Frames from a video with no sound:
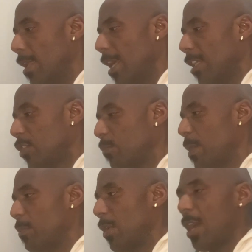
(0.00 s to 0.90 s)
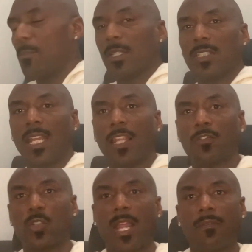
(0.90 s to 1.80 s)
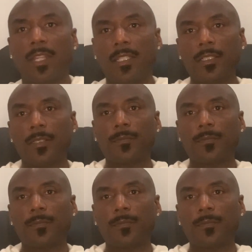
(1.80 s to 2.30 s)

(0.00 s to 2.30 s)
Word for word: I tell people how much I love traveling